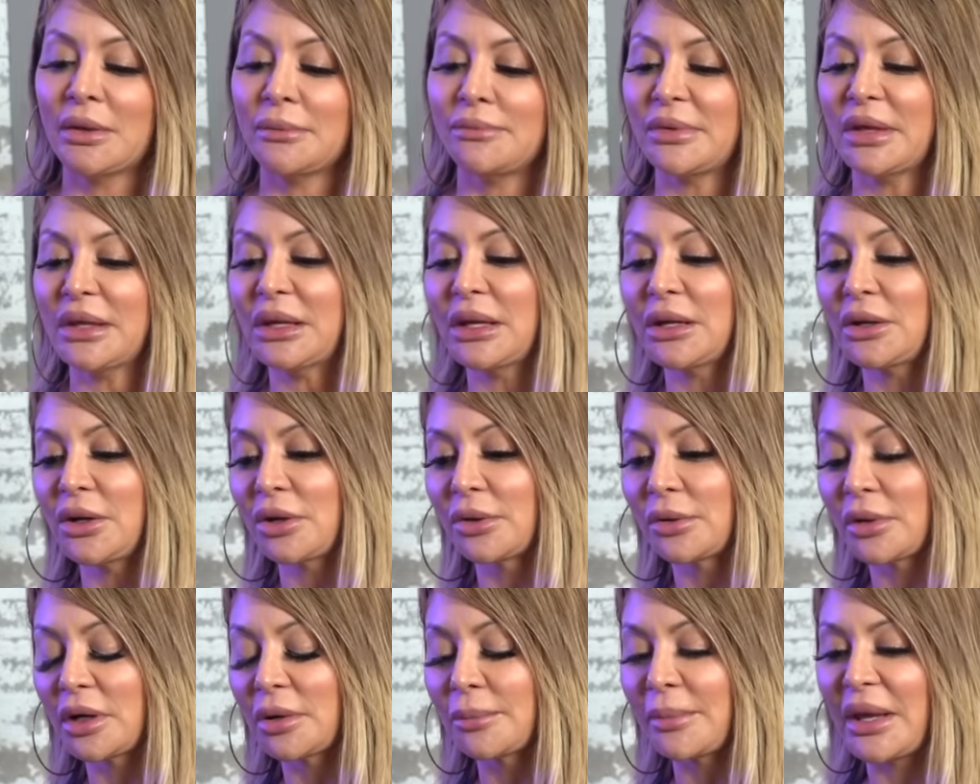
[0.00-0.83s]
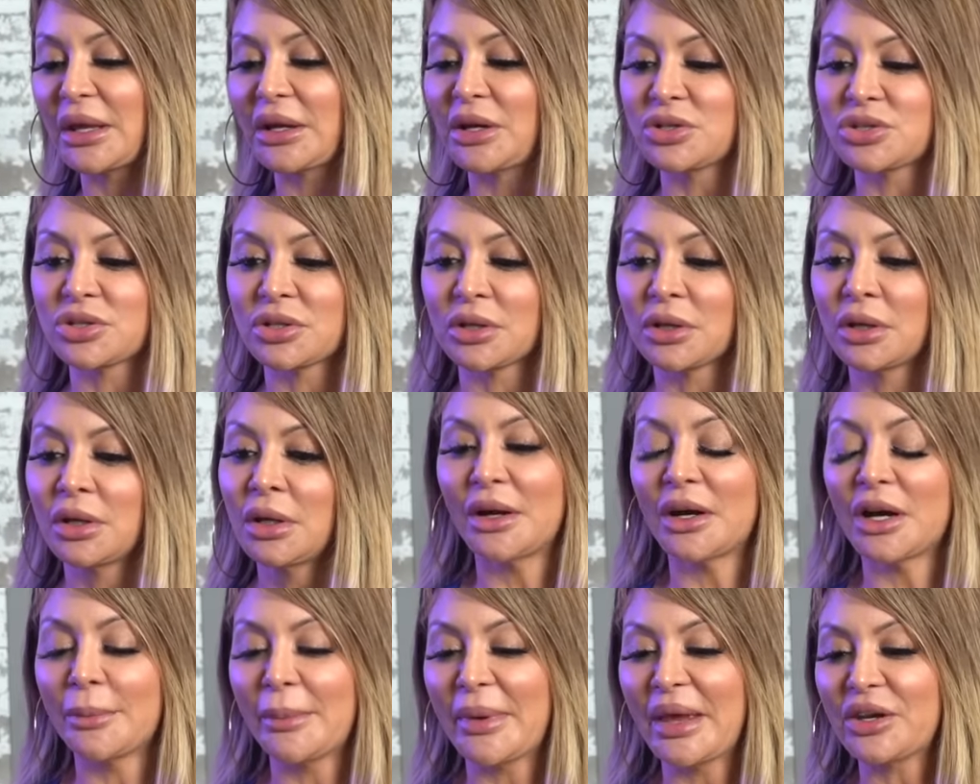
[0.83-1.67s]
Viene our manager.
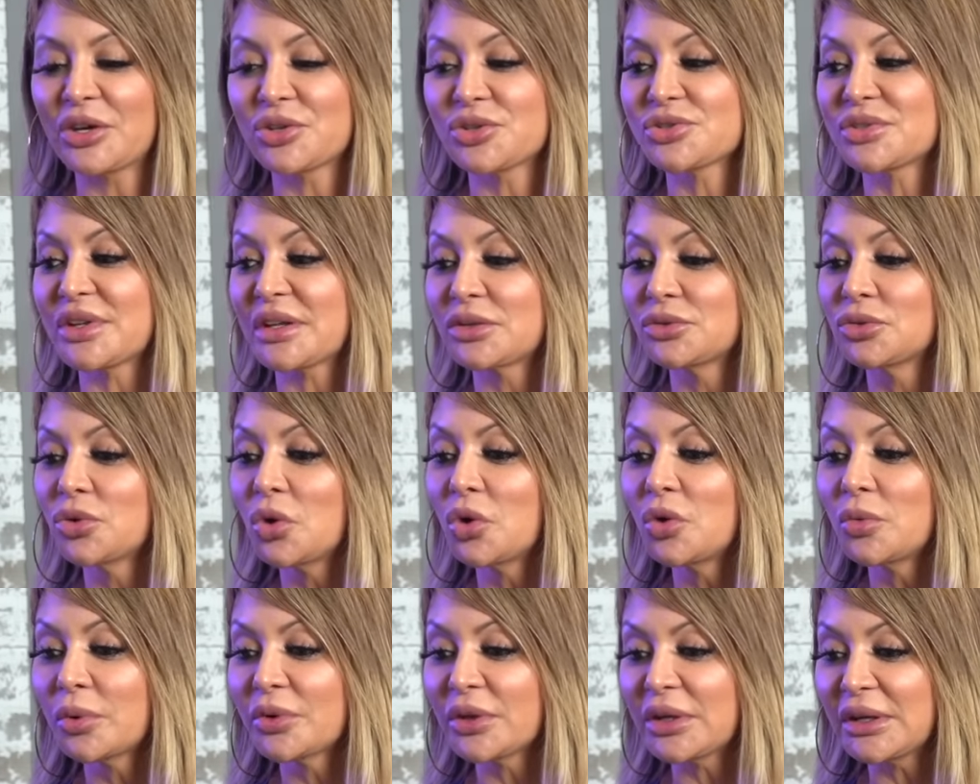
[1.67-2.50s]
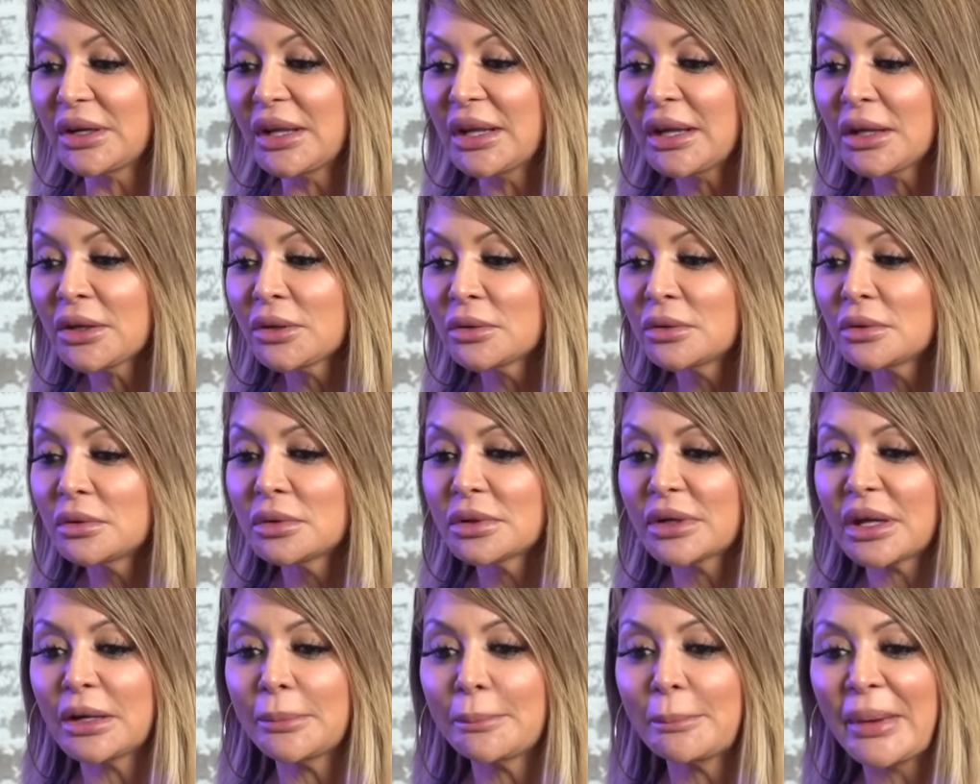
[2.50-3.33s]
Our manager's like, no
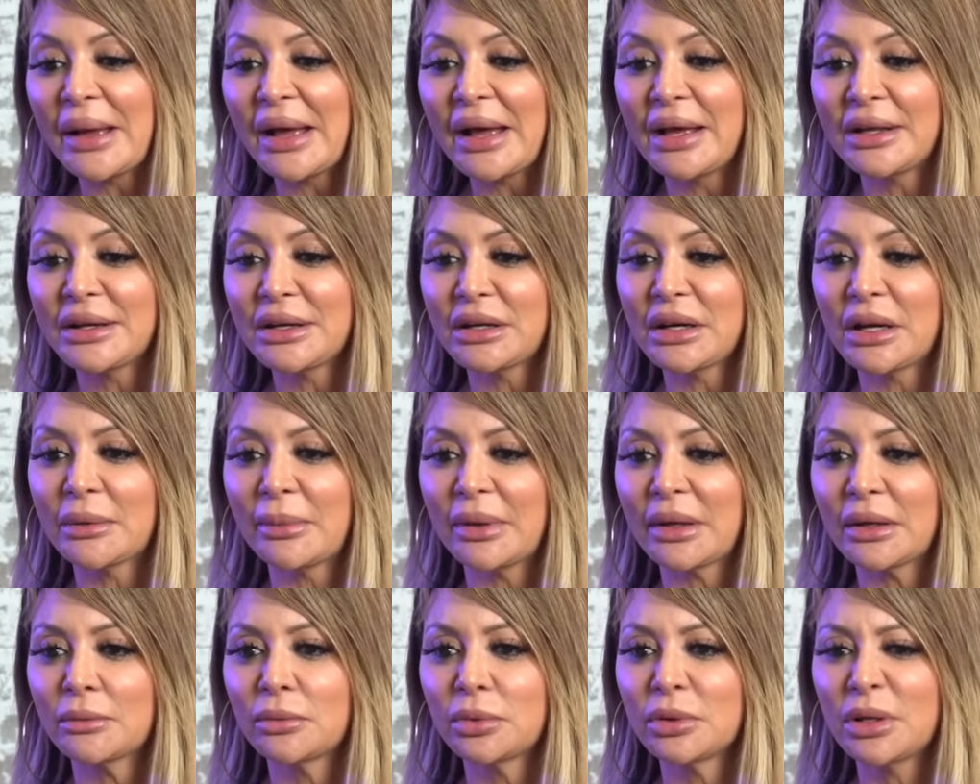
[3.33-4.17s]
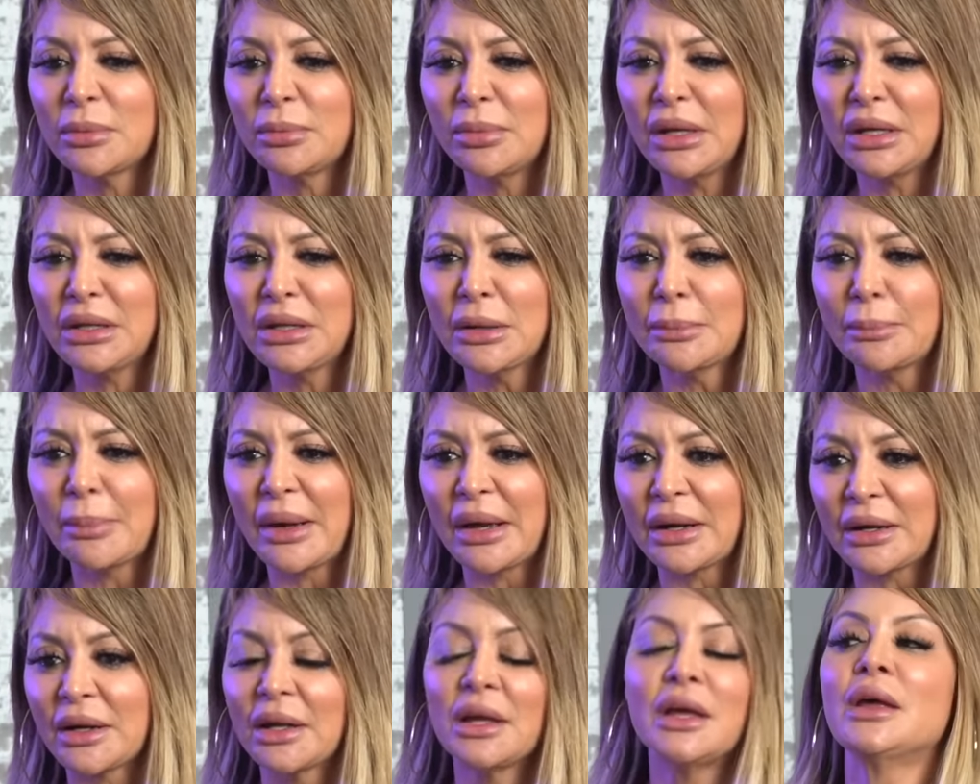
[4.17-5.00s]
dinero, que el pan. And I'm like, what do you mean el
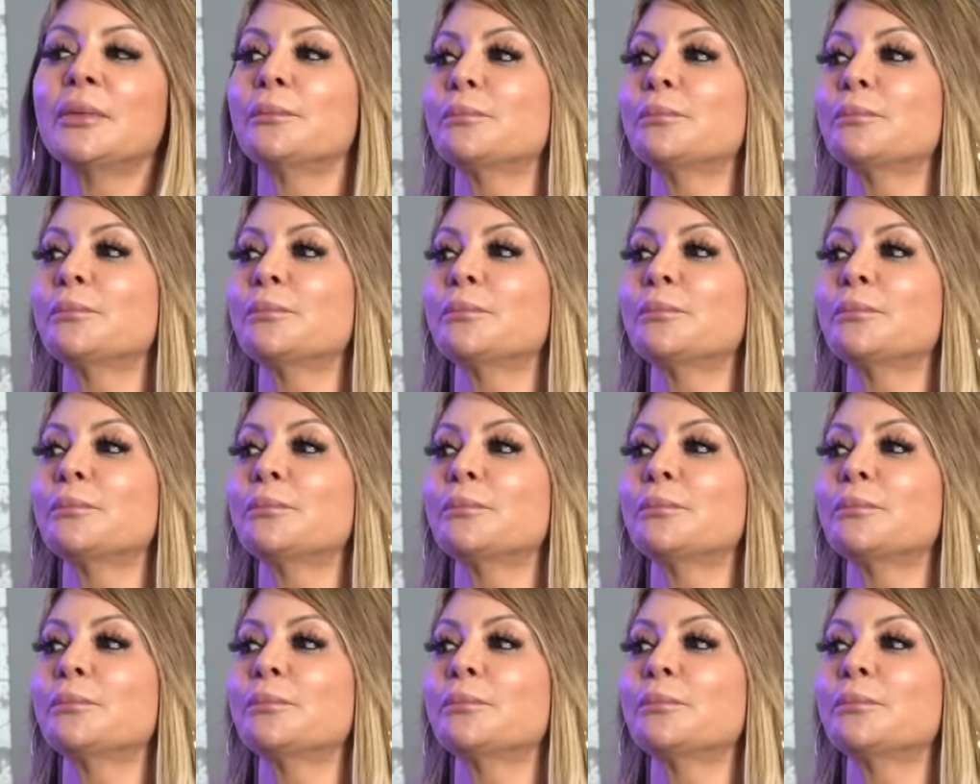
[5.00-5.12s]
pan?